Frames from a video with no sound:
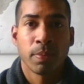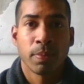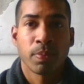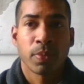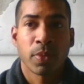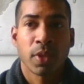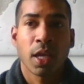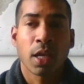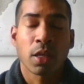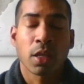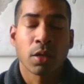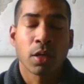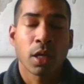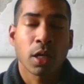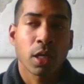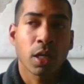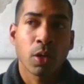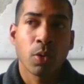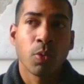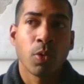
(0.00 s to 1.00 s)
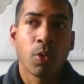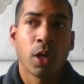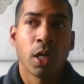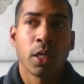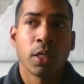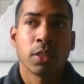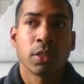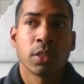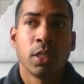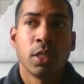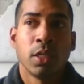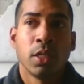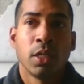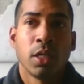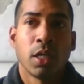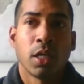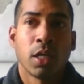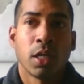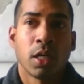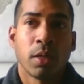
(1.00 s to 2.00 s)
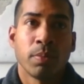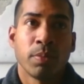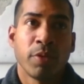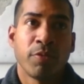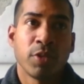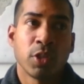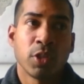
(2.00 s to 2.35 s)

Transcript: you're not going to want, if